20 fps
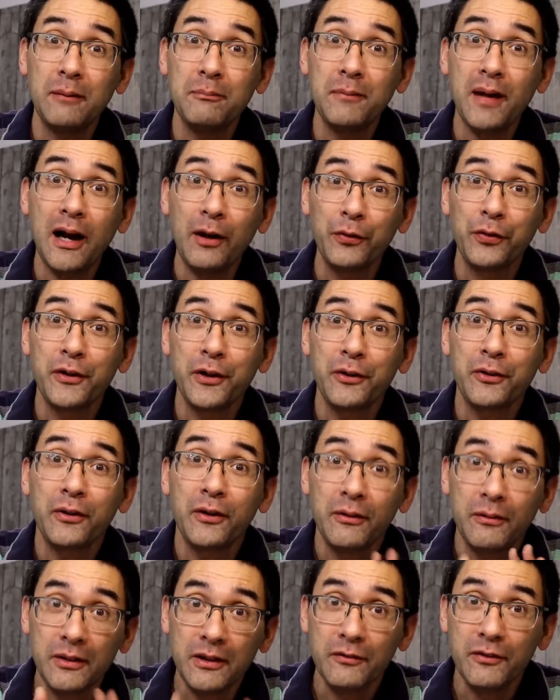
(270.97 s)
um, out
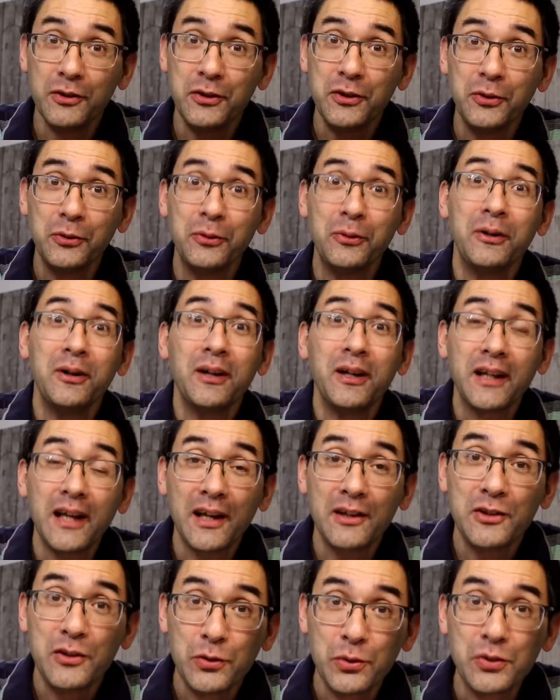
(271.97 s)
there, even you,
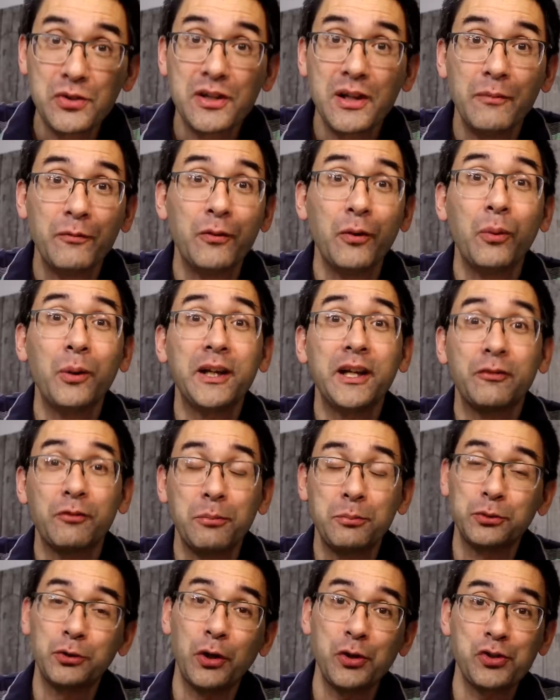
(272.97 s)
can use them for whatever
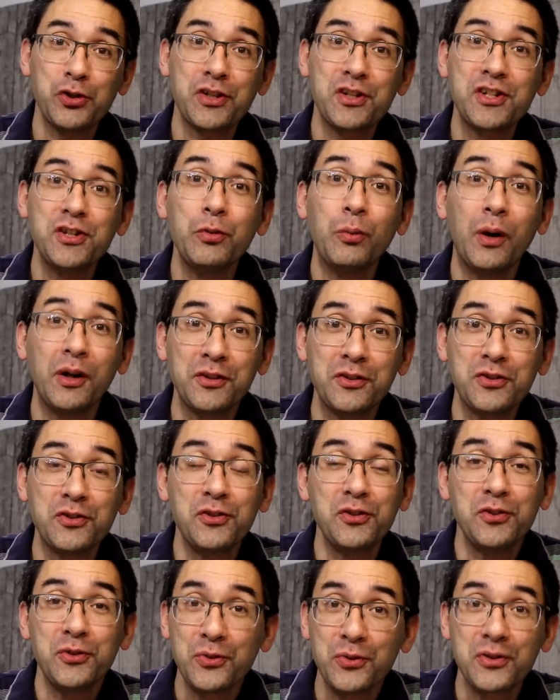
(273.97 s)
projects you want
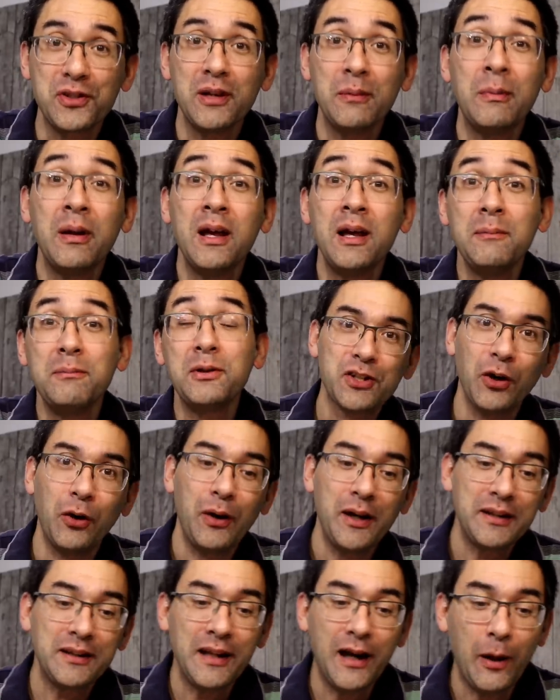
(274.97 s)
to use them. So,
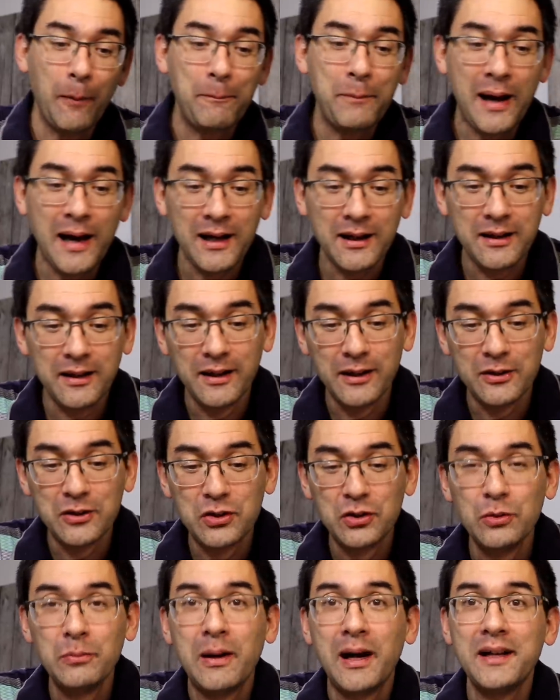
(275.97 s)
and now back uh,
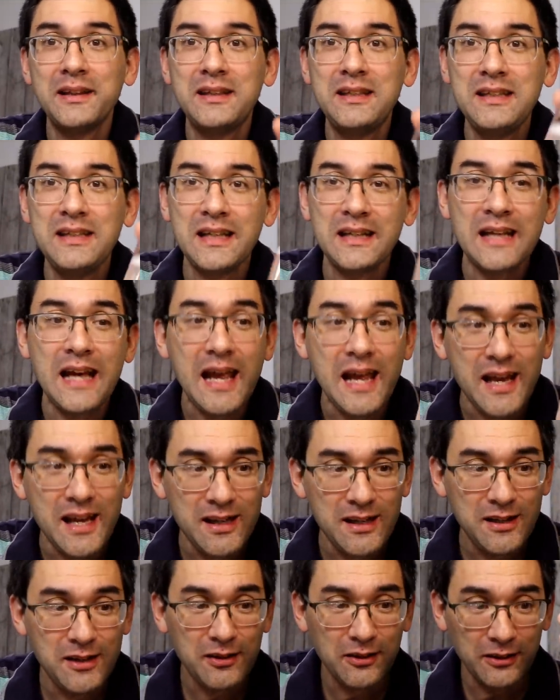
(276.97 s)
to my D N
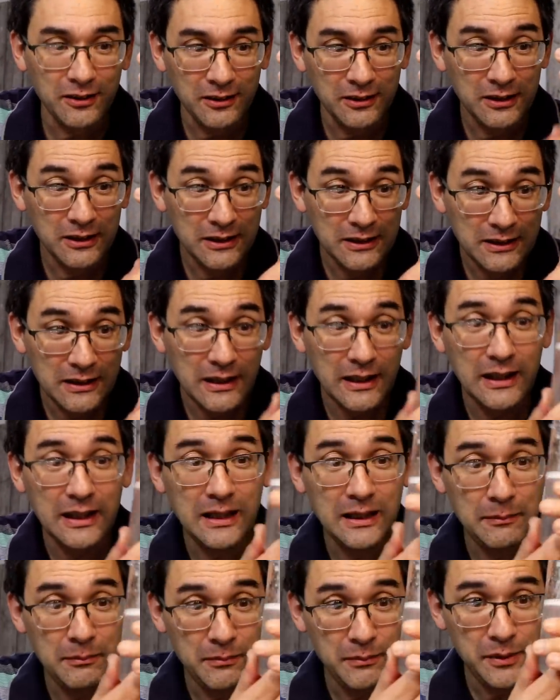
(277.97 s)
A here.
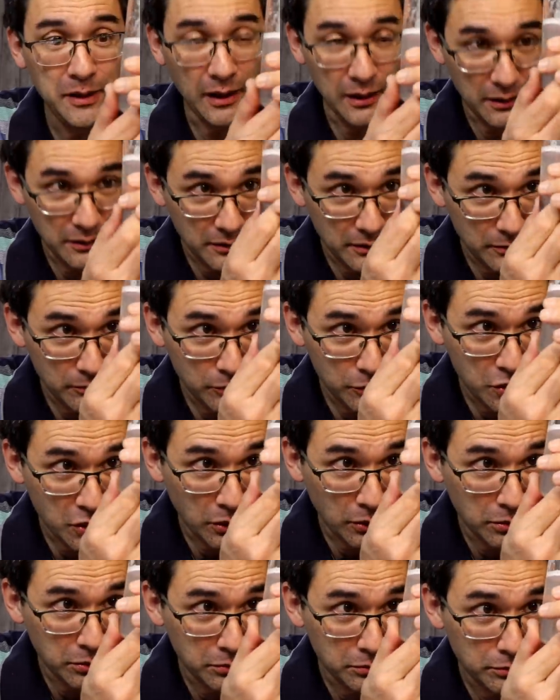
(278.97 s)
Um, yeah,
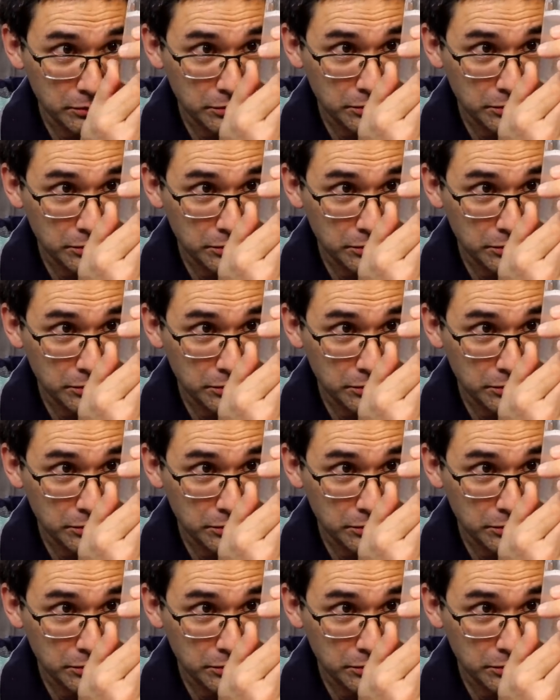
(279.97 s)
so